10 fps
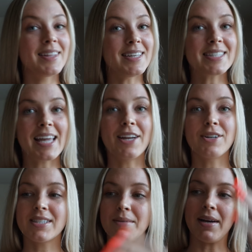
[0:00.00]
this
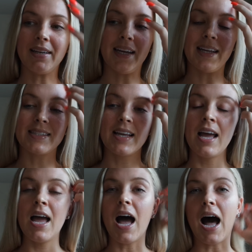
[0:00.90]
caters to my needs.
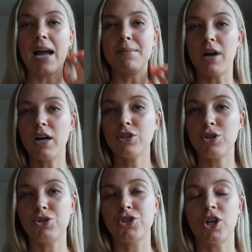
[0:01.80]
I'm not
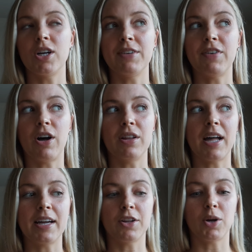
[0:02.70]
too sure if
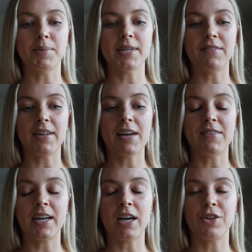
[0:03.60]
online on their website they
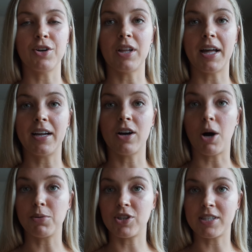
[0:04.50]
have any other like
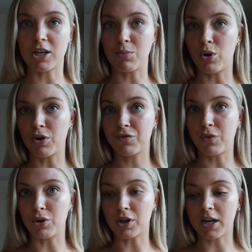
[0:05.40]
options that are more
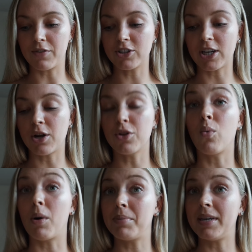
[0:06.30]
fuller coverage. I know the one